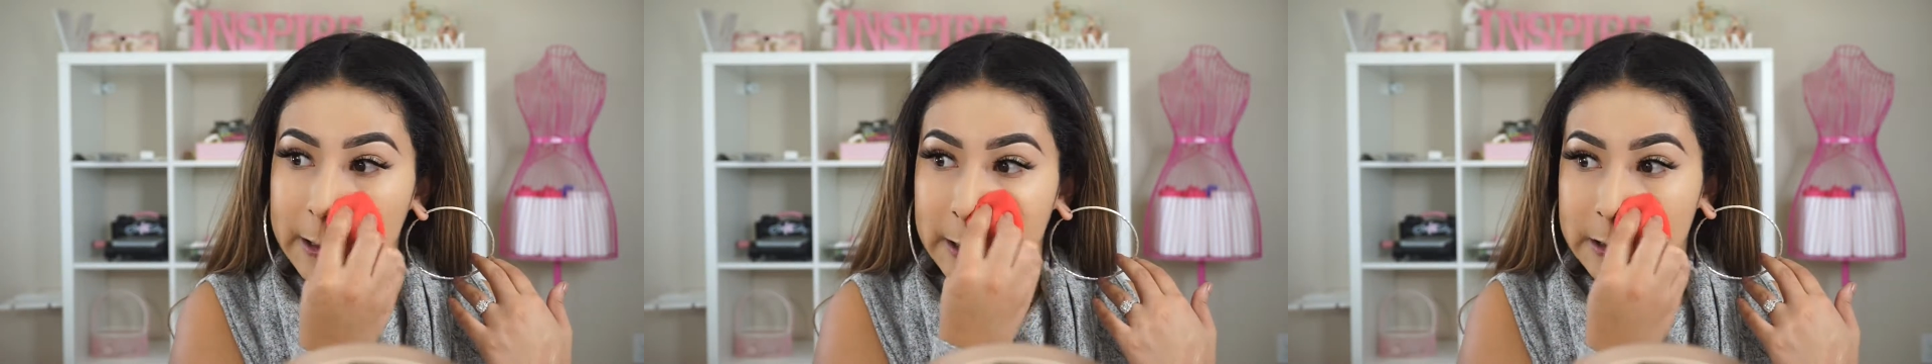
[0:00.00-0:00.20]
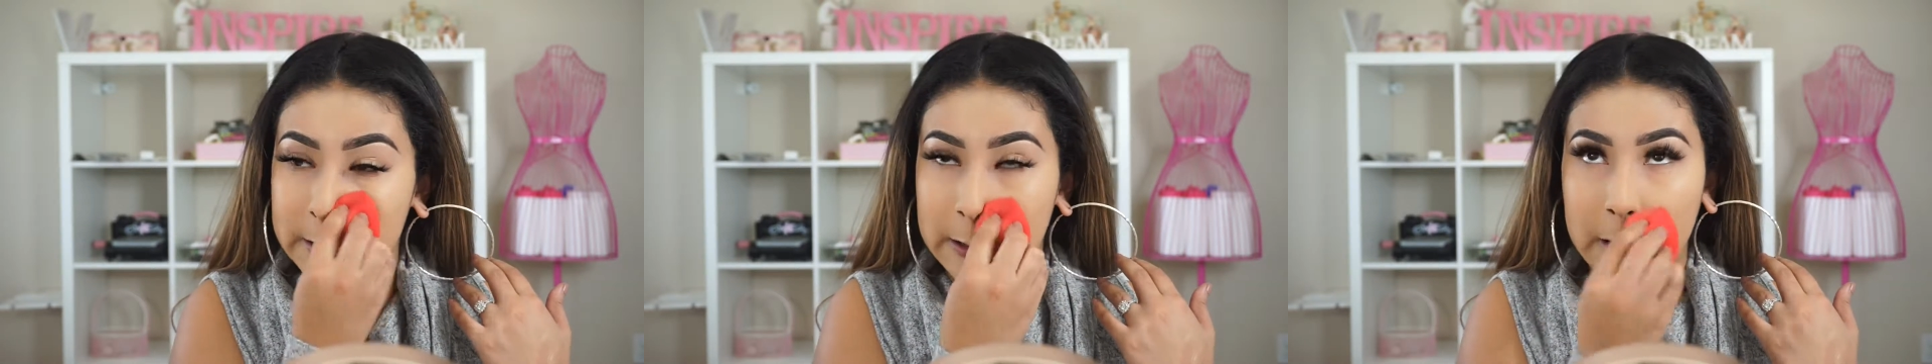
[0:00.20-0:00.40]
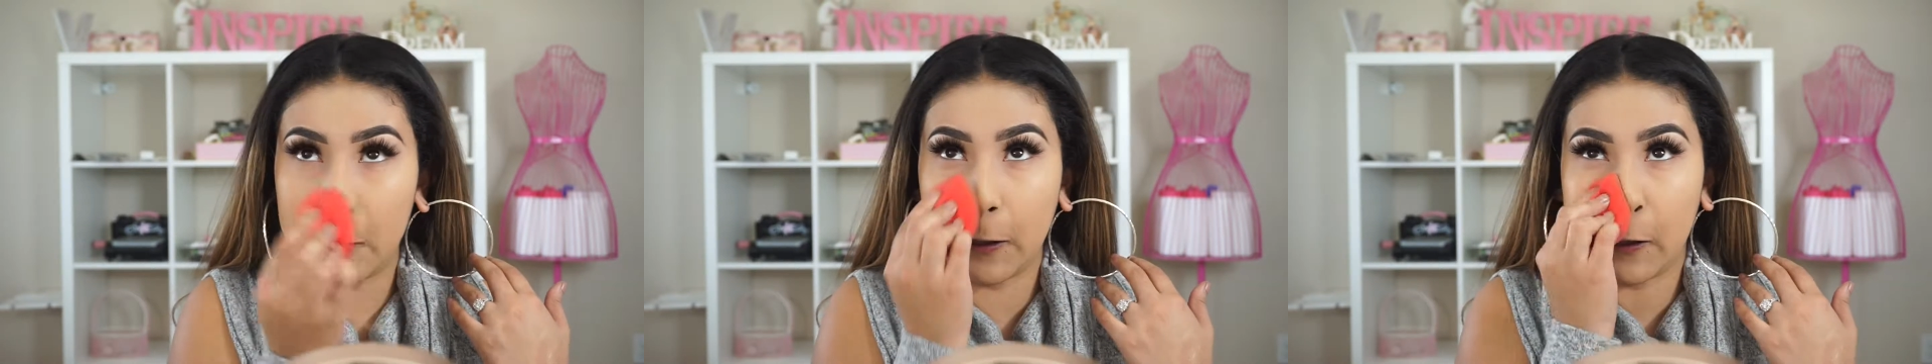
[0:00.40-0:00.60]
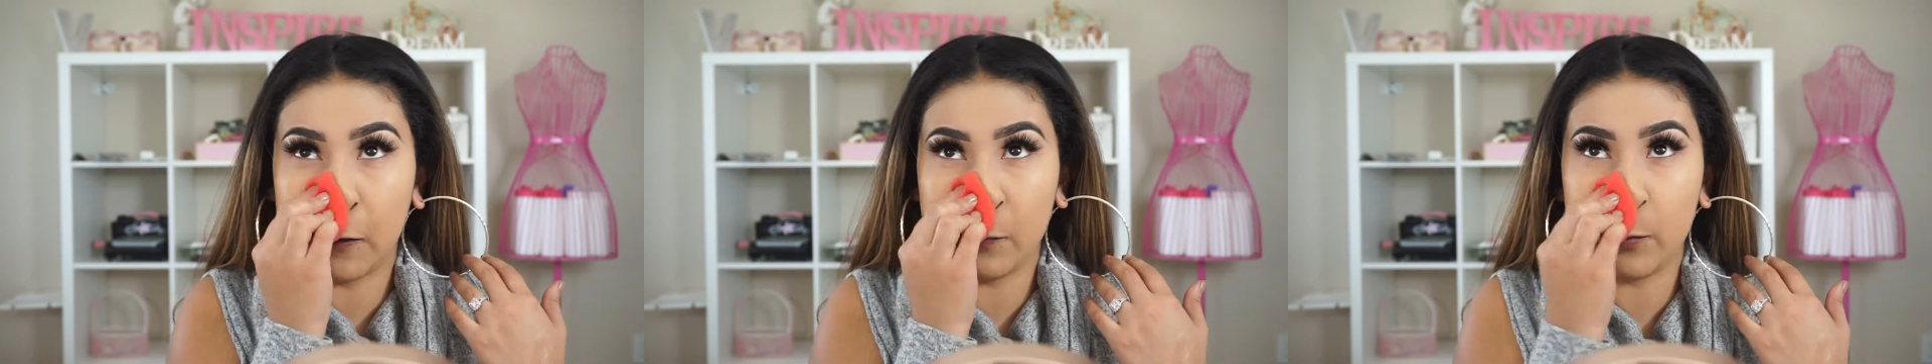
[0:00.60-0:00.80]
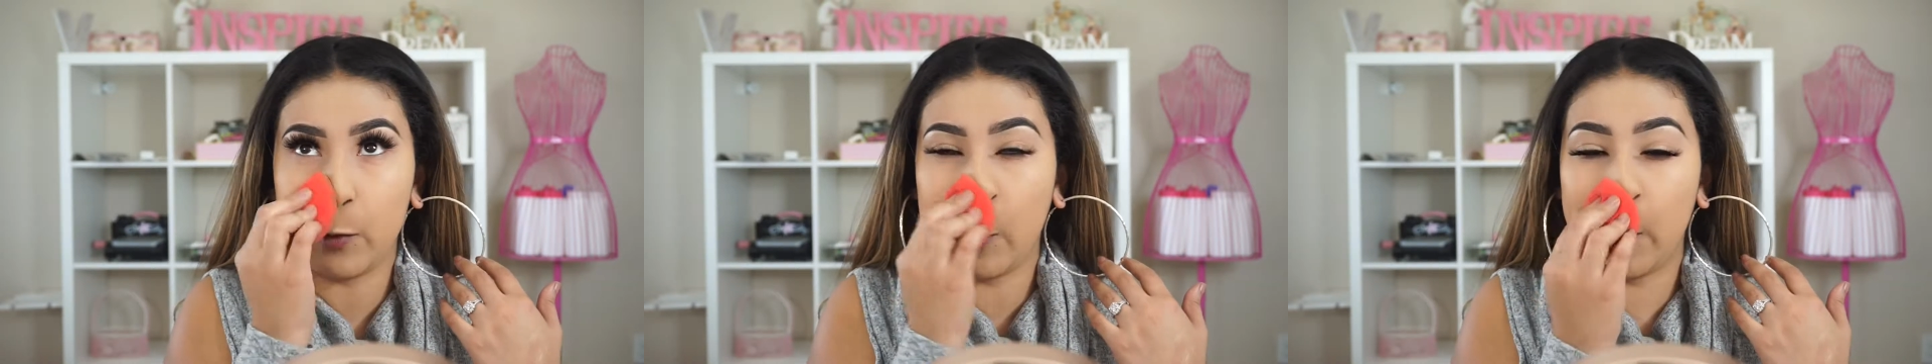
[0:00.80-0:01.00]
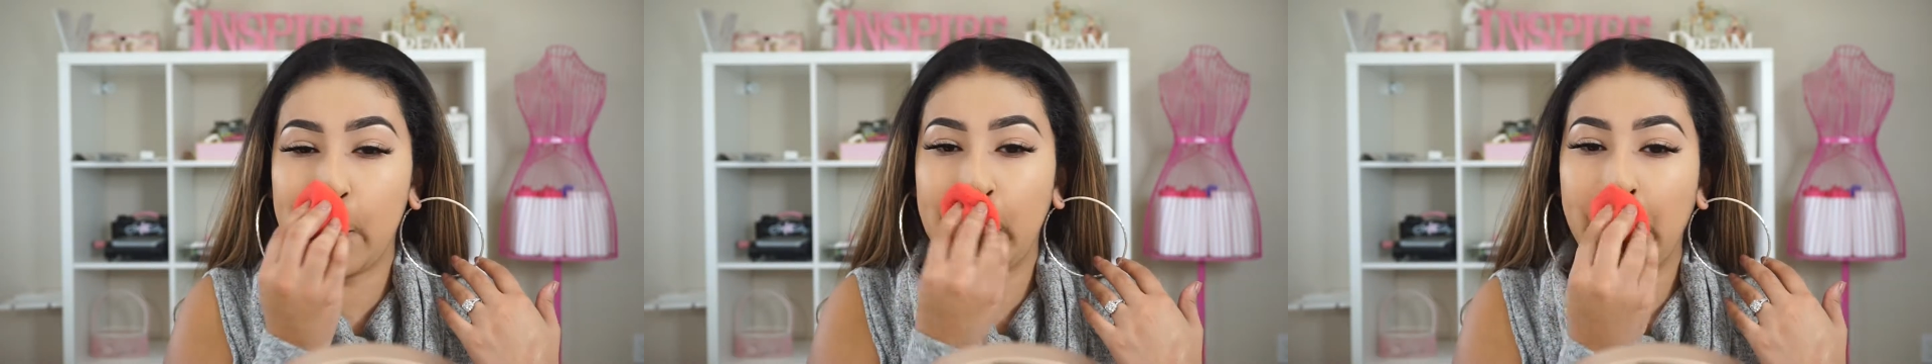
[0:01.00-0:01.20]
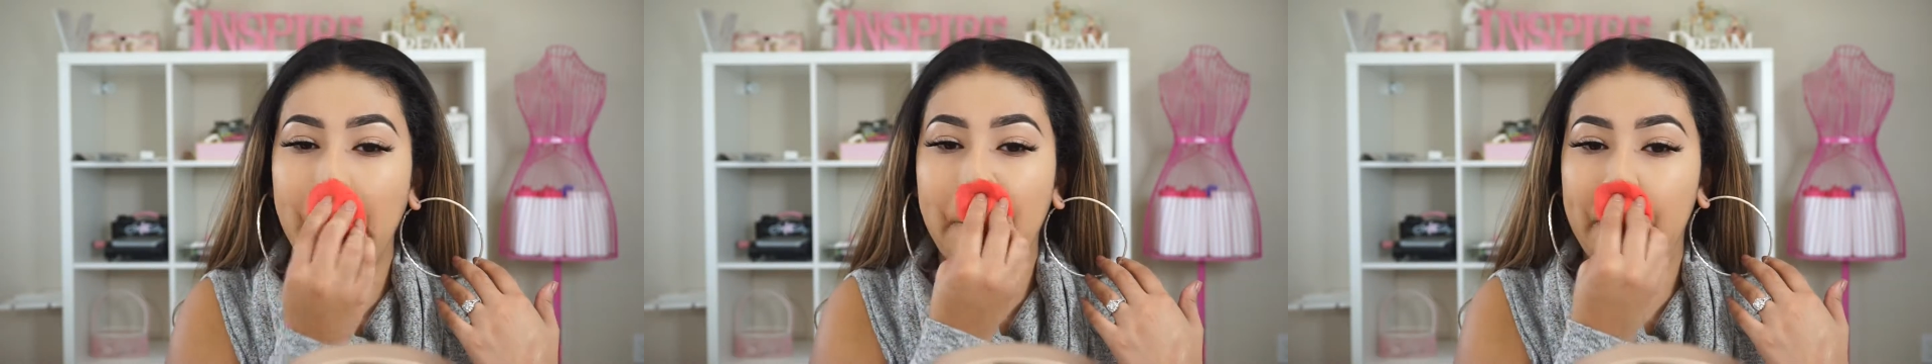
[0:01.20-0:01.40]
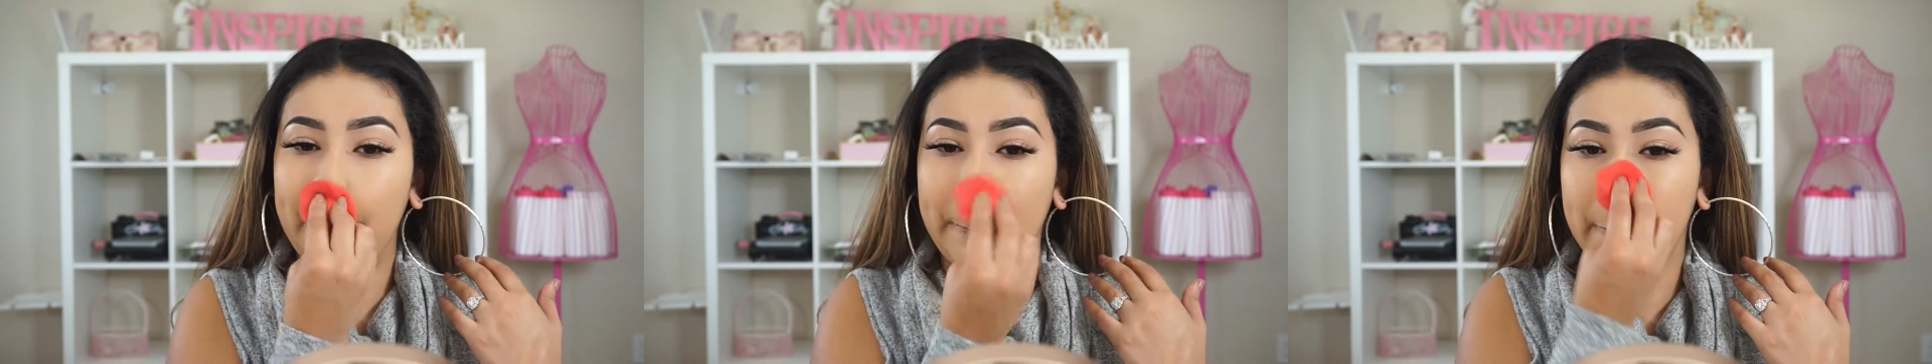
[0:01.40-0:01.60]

it does not give me